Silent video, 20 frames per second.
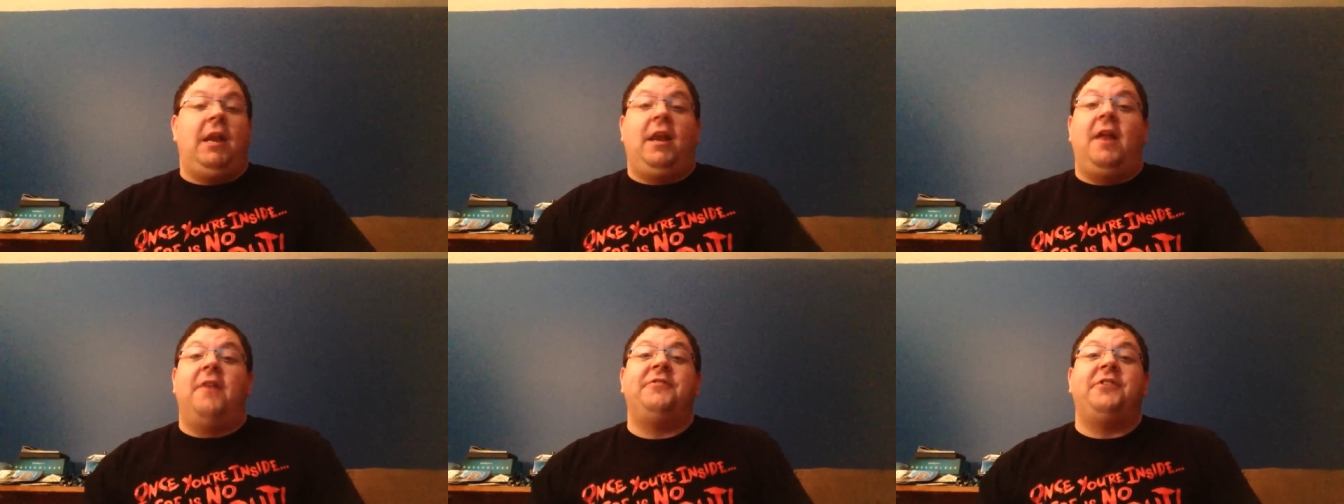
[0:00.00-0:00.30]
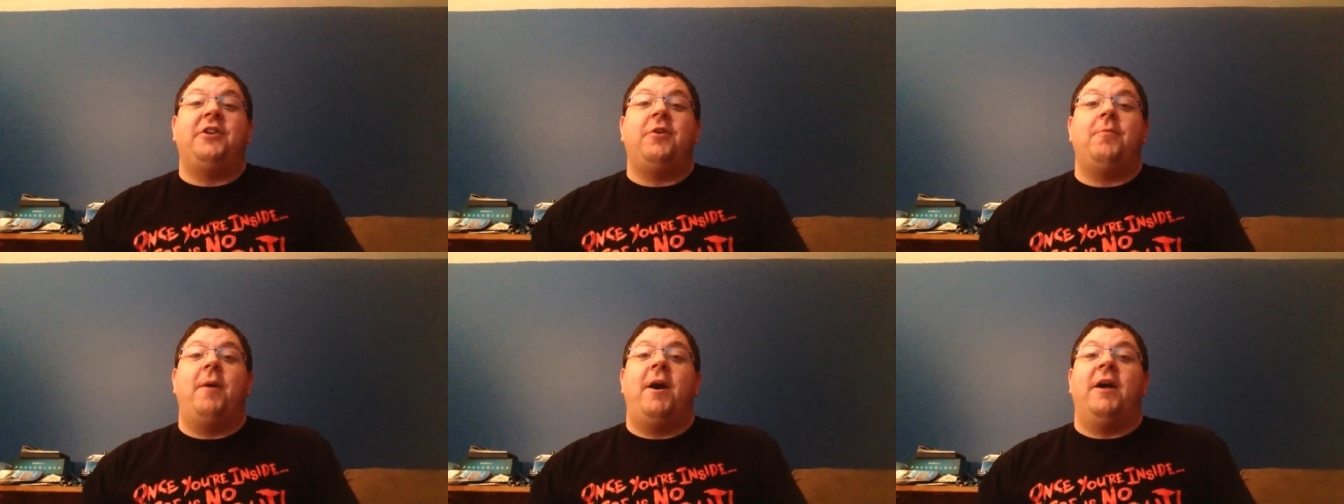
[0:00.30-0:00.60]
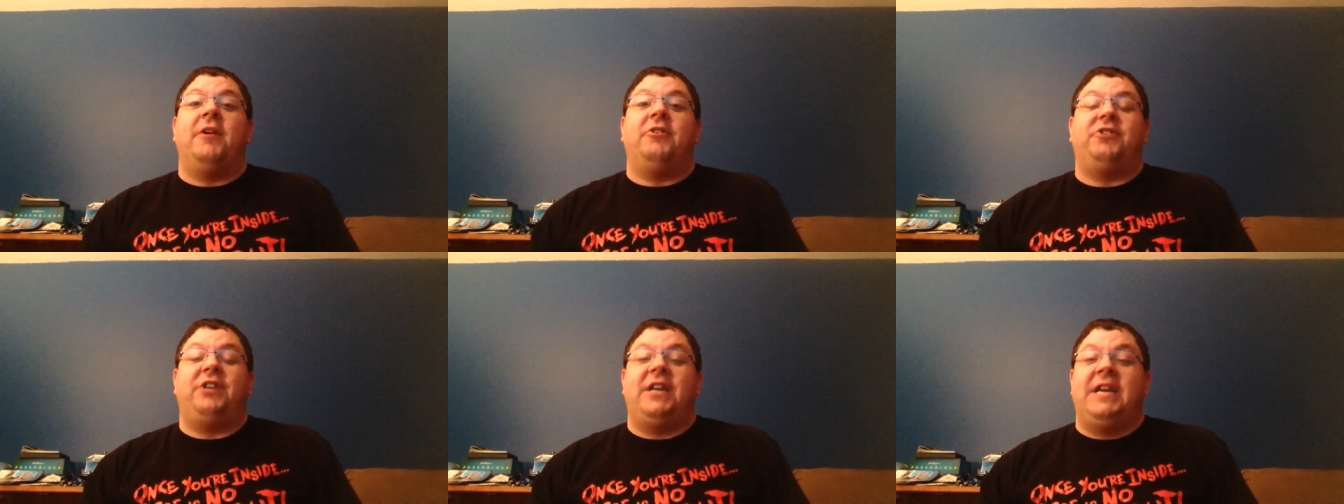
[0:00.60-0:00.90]
love so
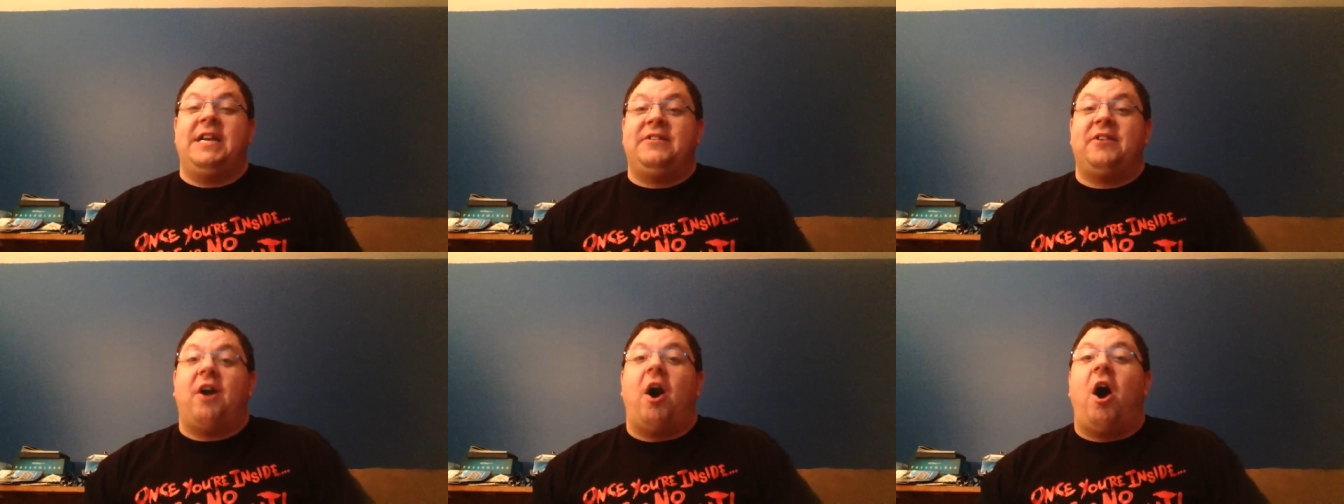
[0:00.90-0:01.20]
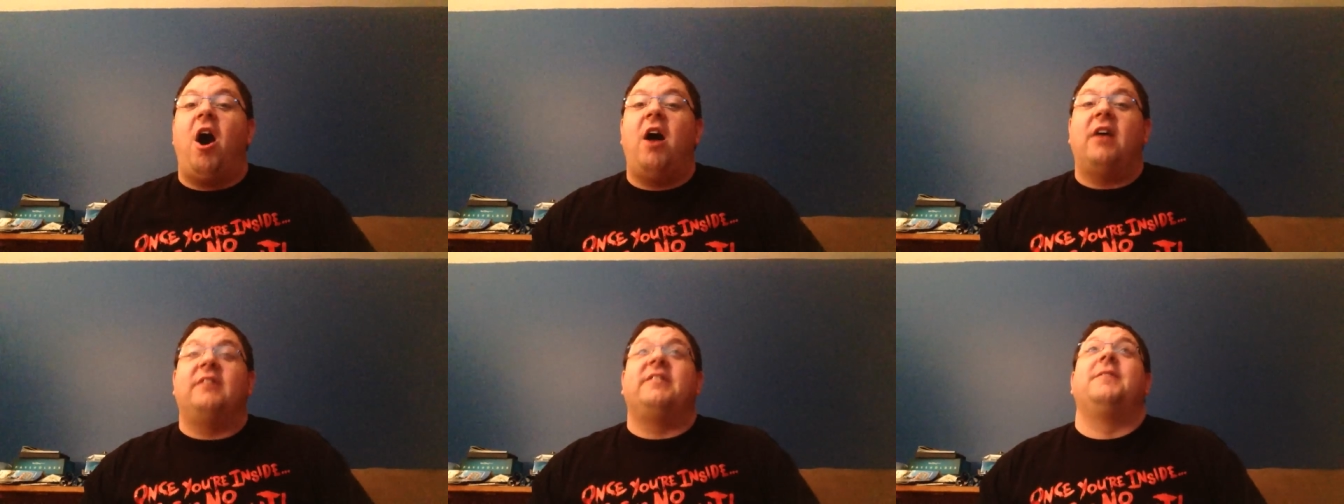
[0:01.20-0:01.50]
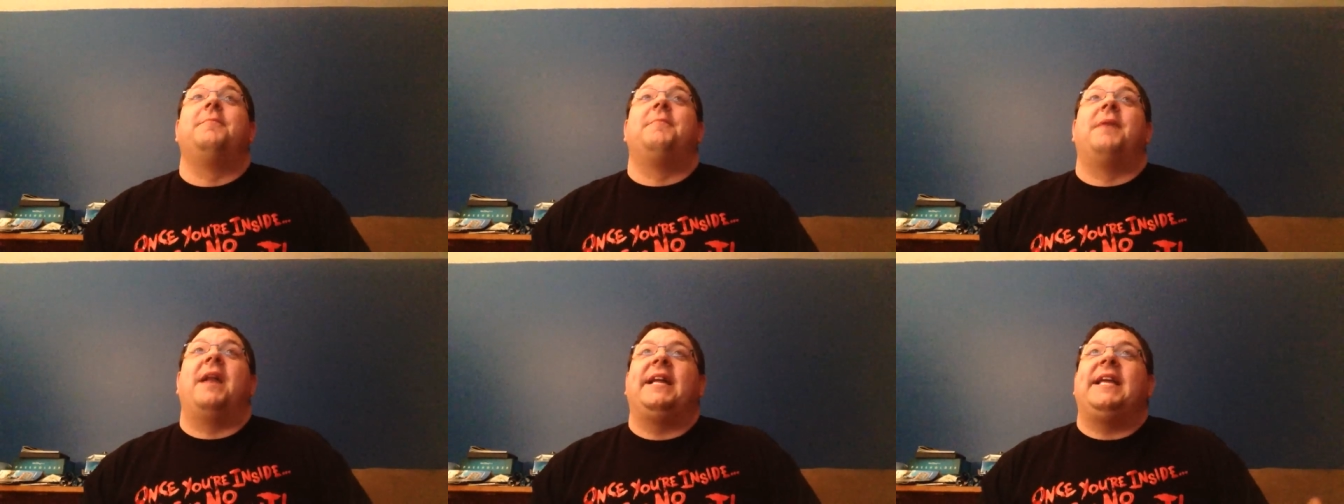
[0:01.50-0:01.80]
much. It is
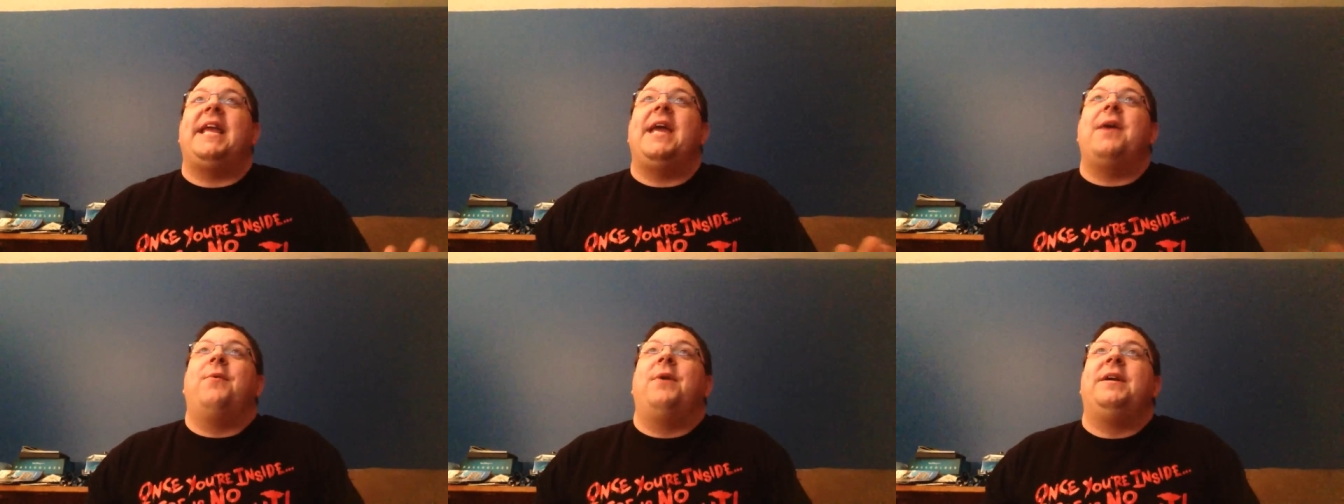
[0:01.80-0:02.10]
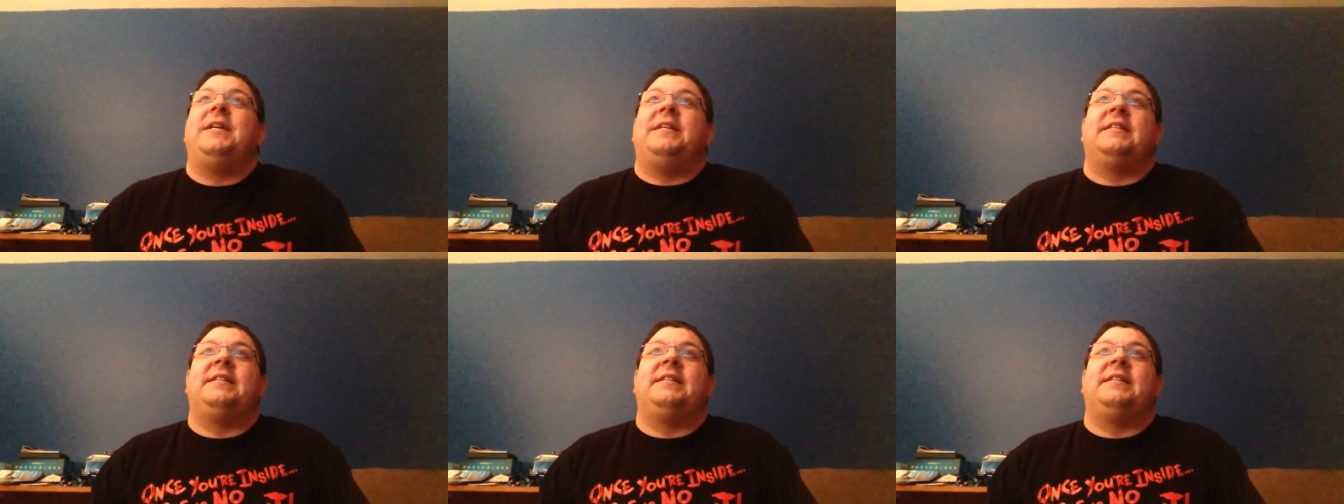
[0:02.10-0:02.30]
awesome, and I can't wait